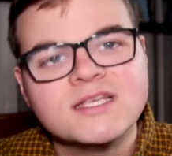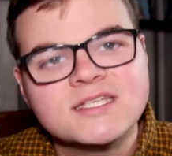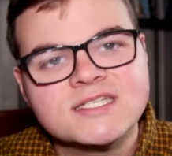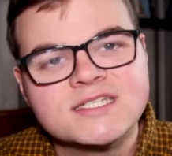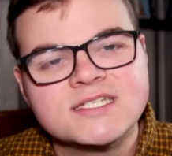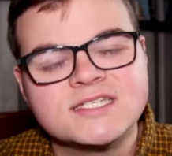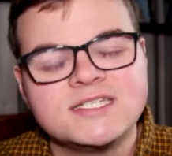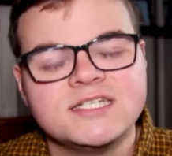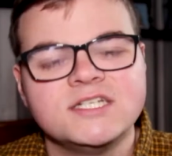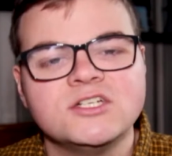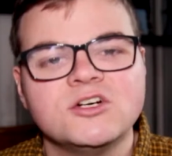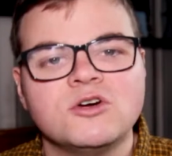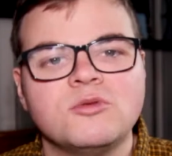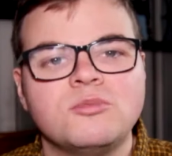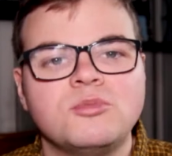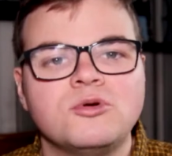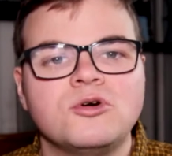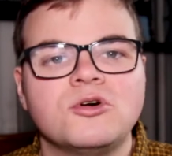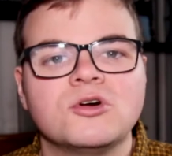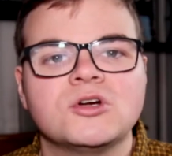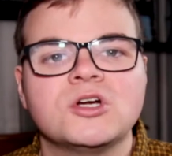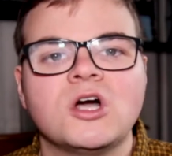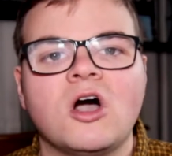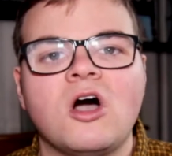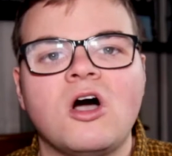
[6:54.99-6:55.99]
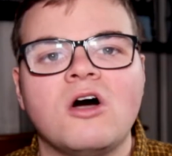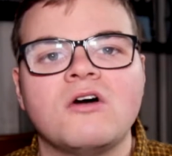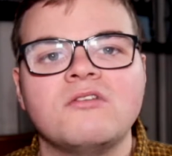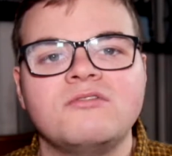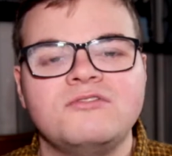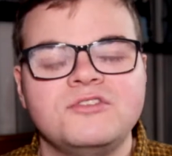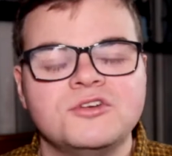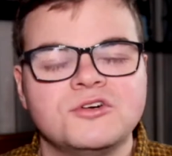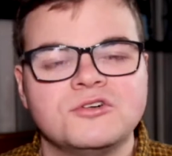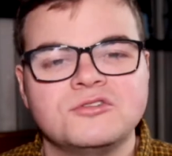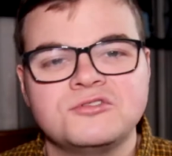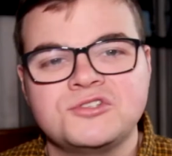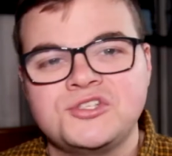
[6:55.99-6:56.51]
steelbook
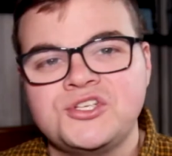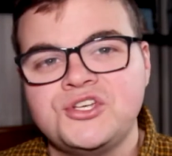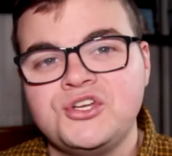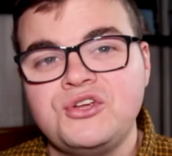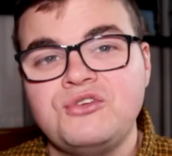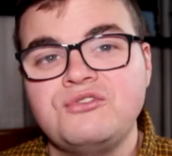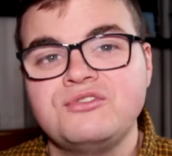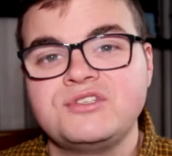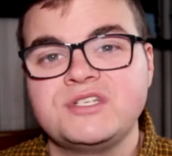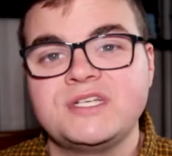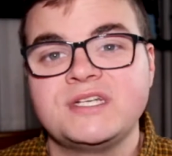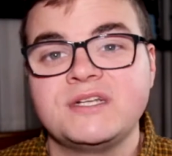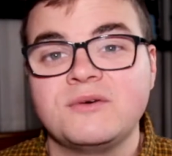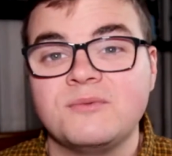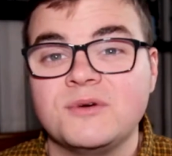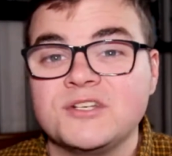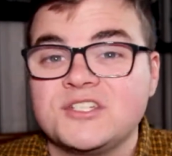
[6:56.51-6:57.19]
of your choosing,